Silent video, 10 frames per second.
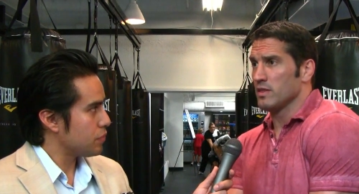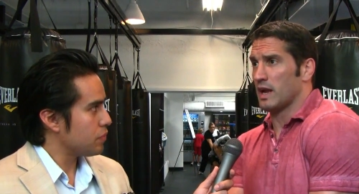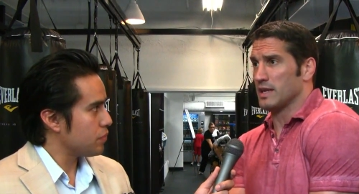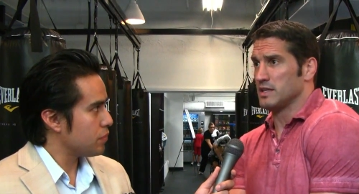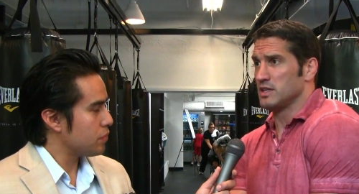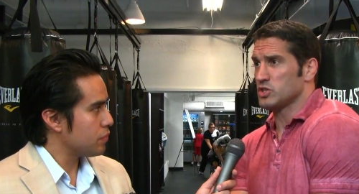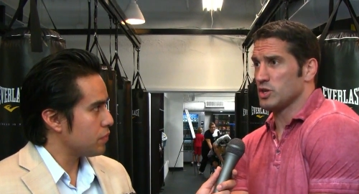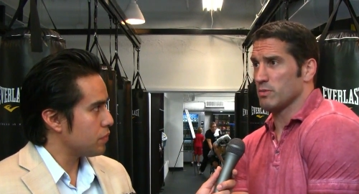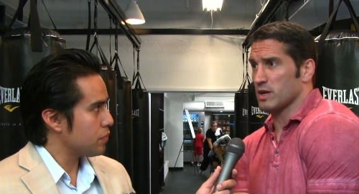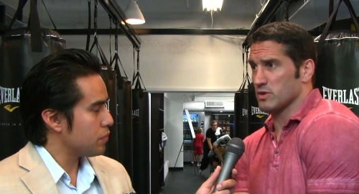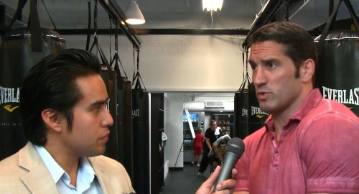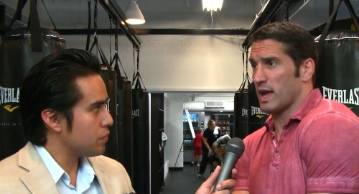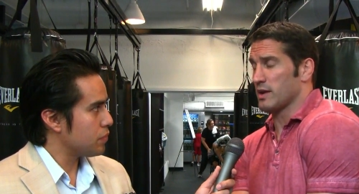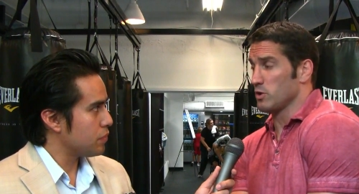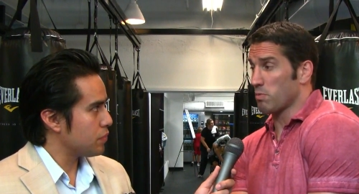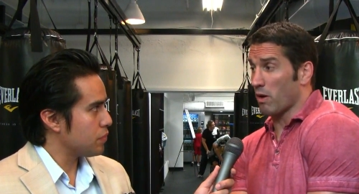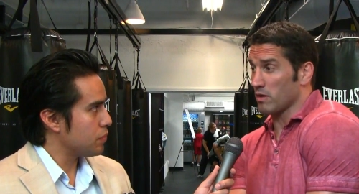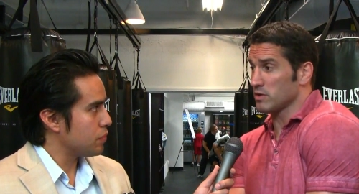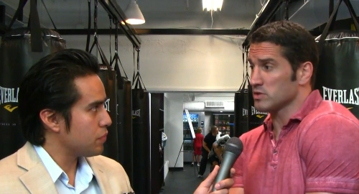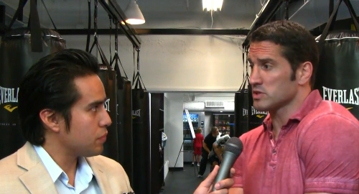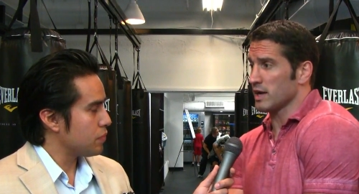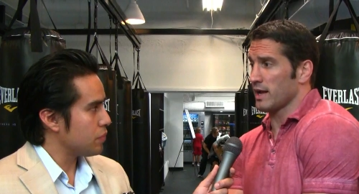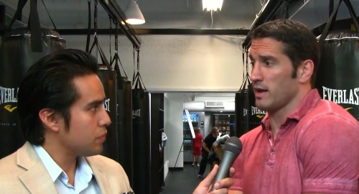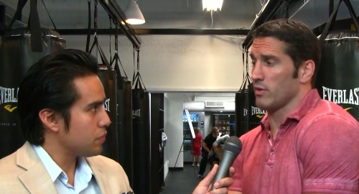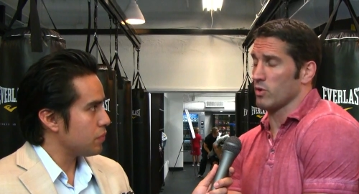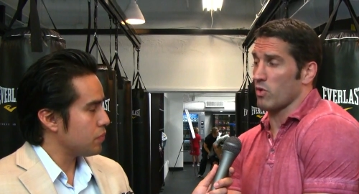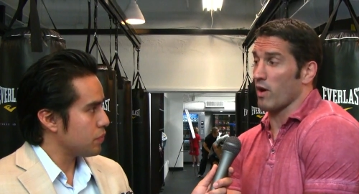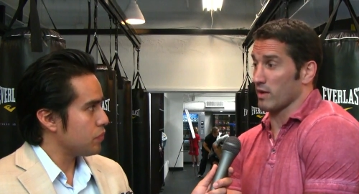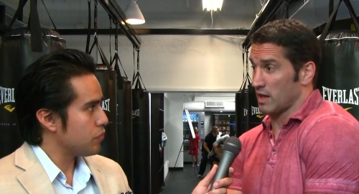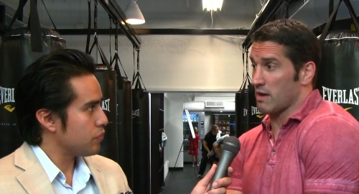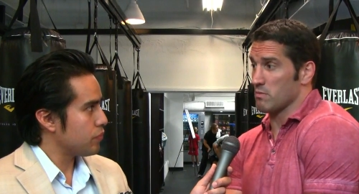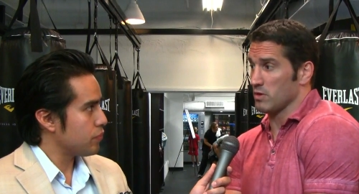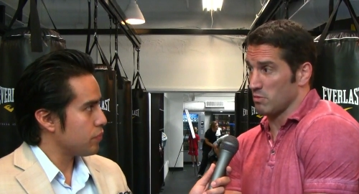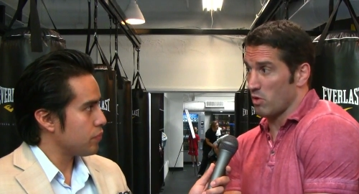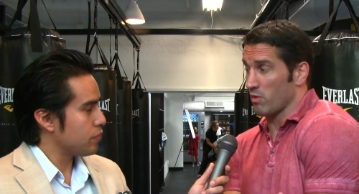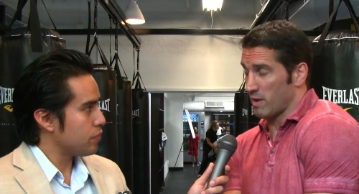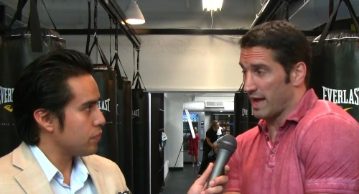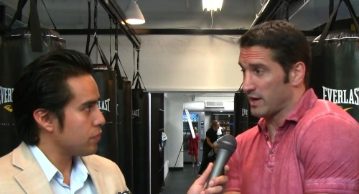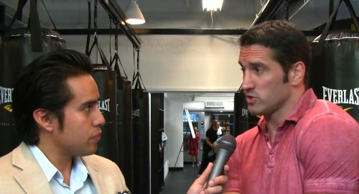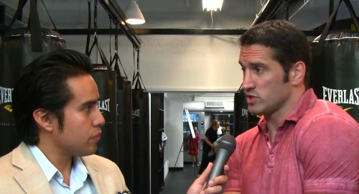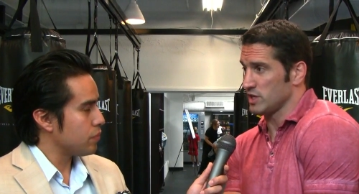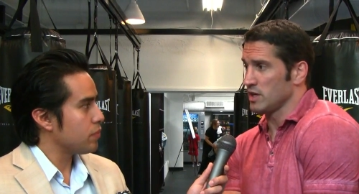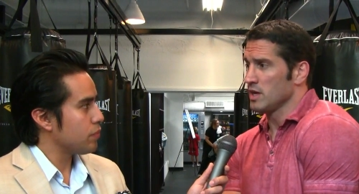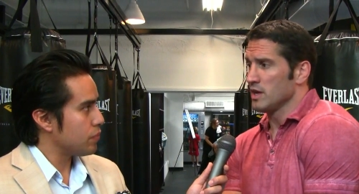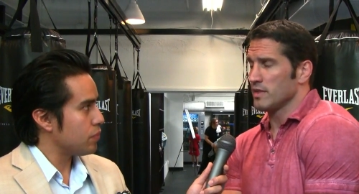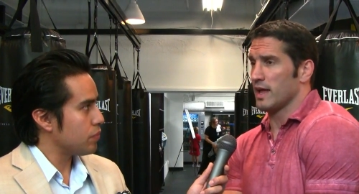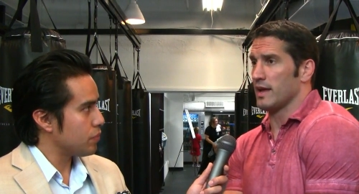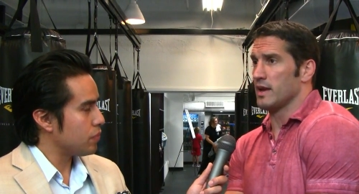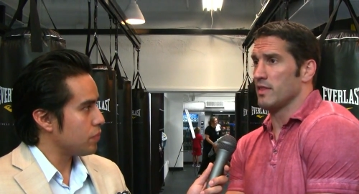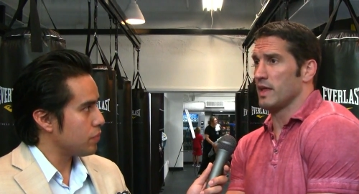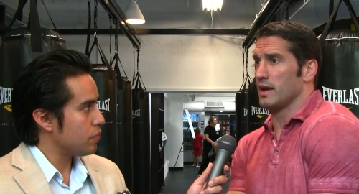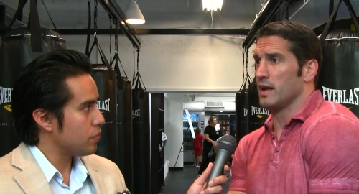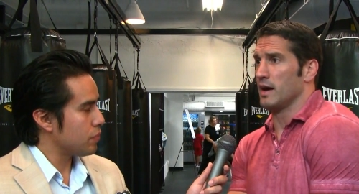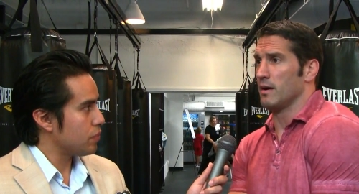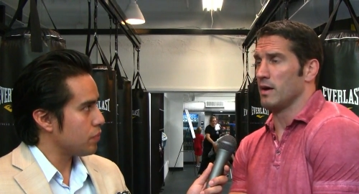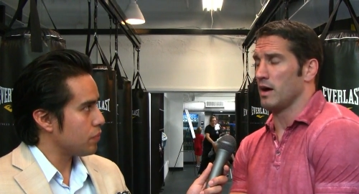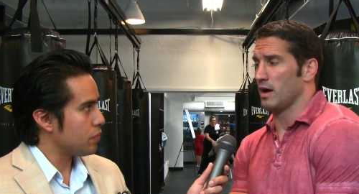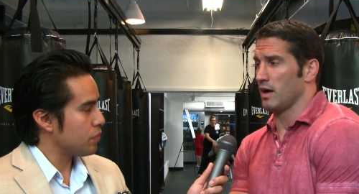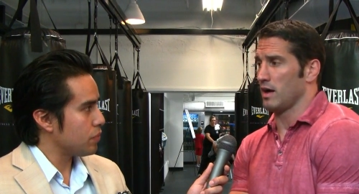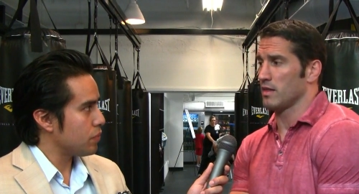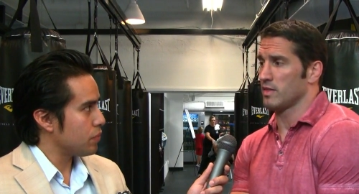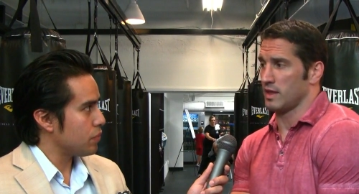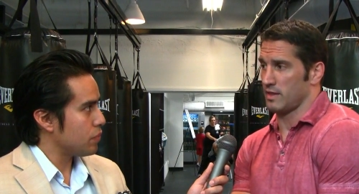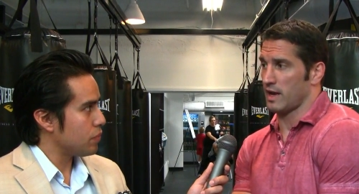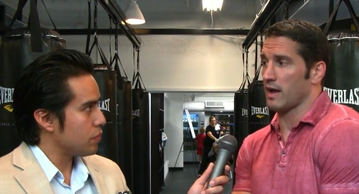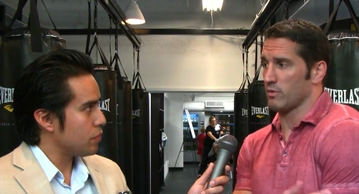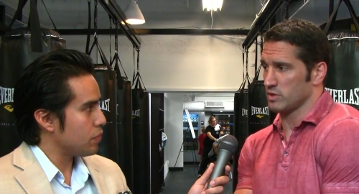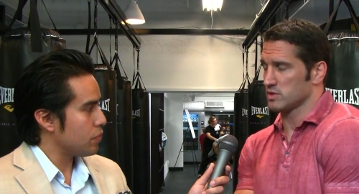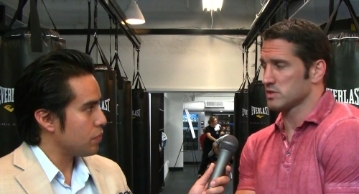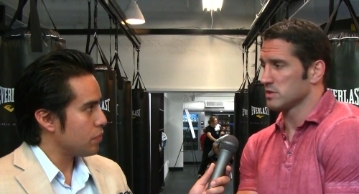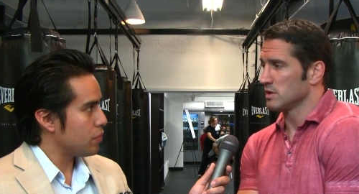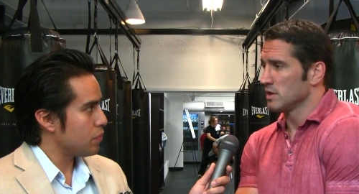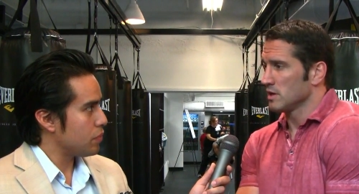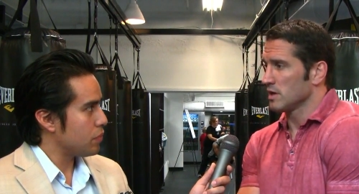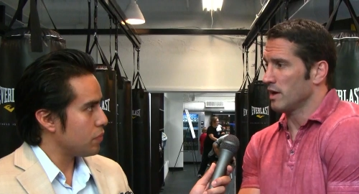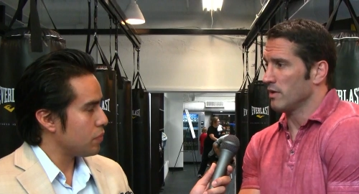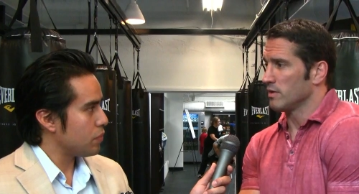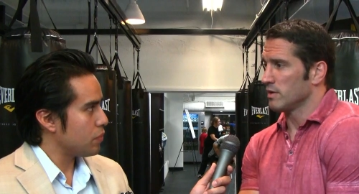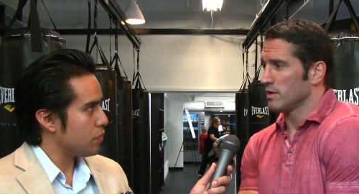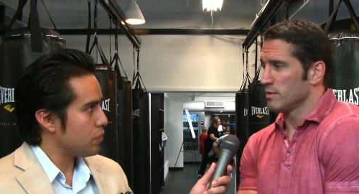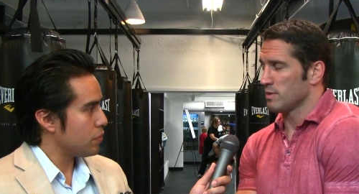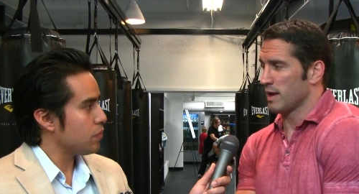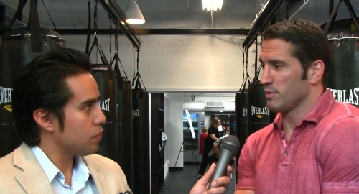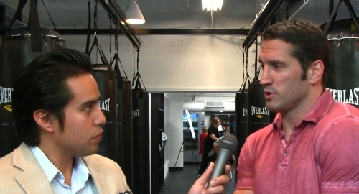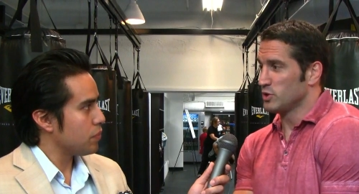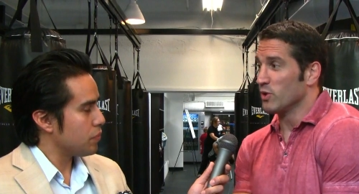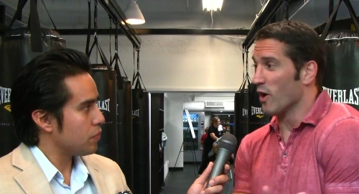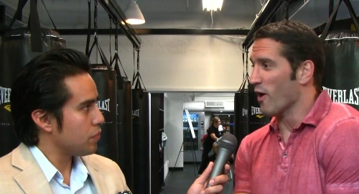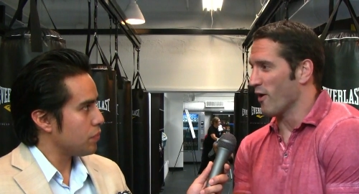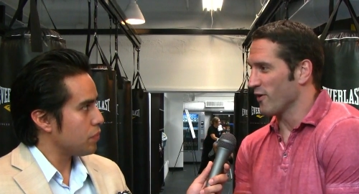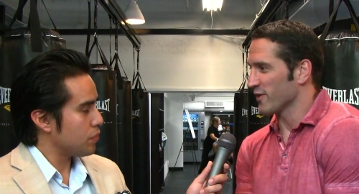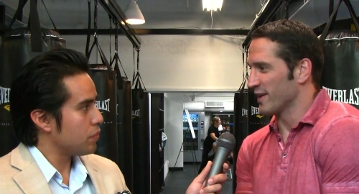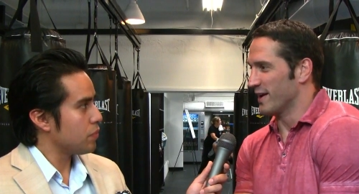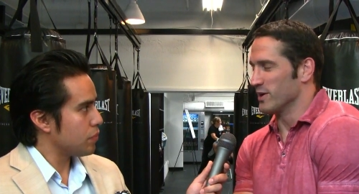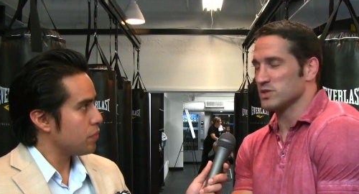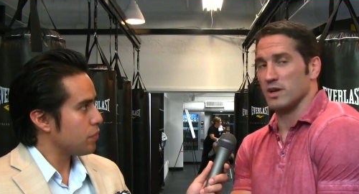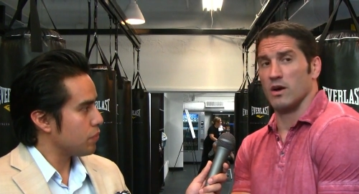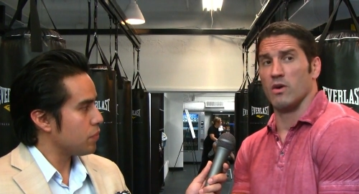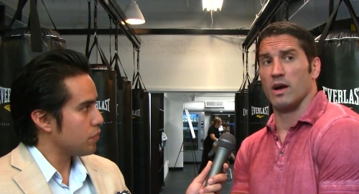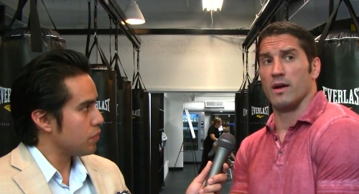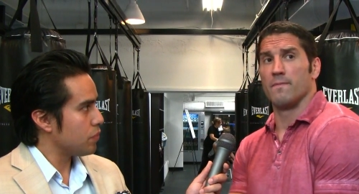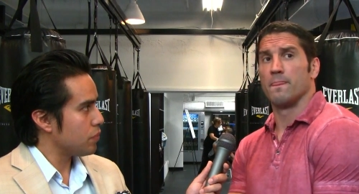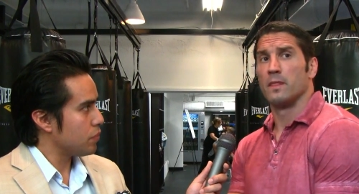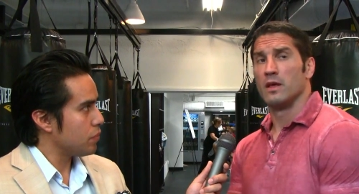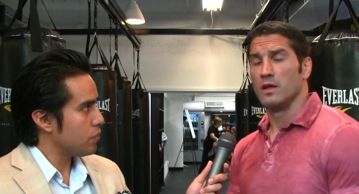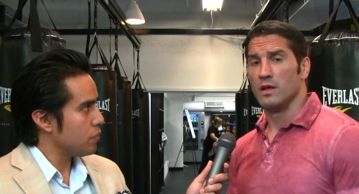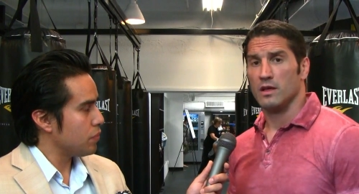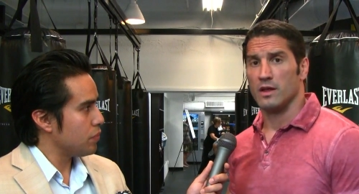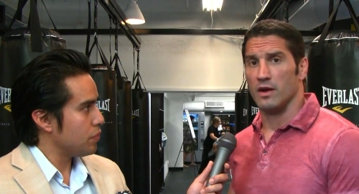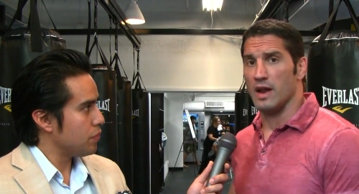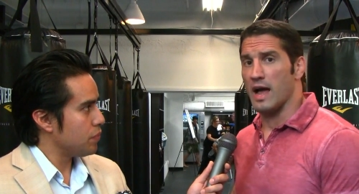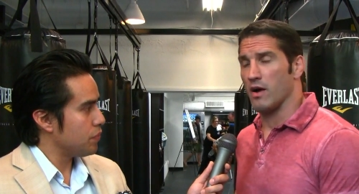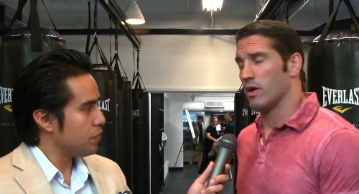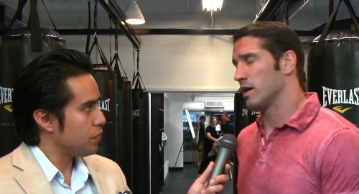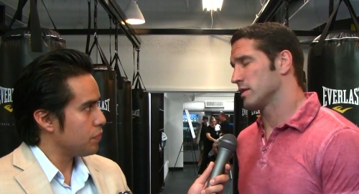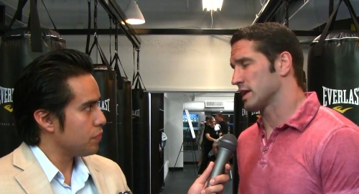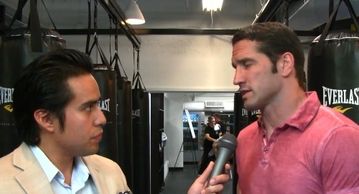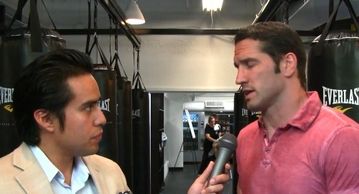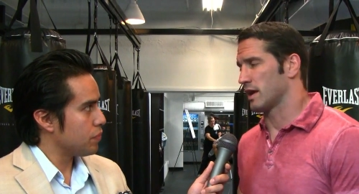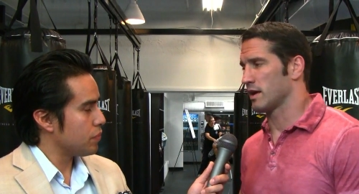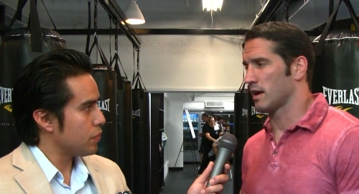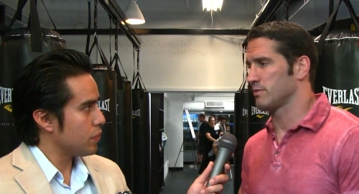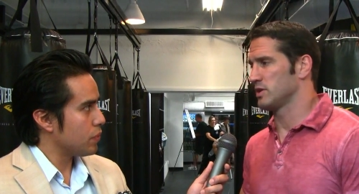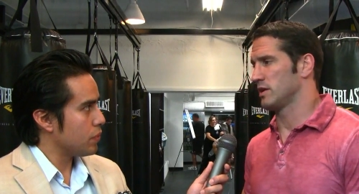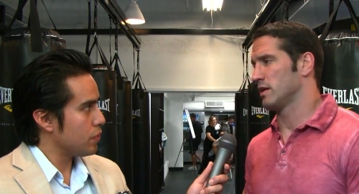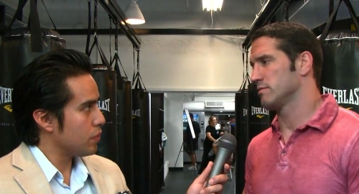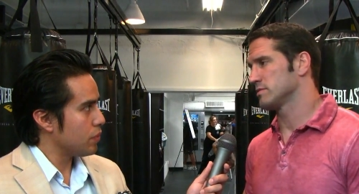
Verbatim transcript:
Speaker 1: than I did this year because we had new partners and they were requiring a lot, a little more of my energy than than uh, uh, than, than I was, you know, be able to do it all. You know, so uh, you know now, uh, like I said, I, I did a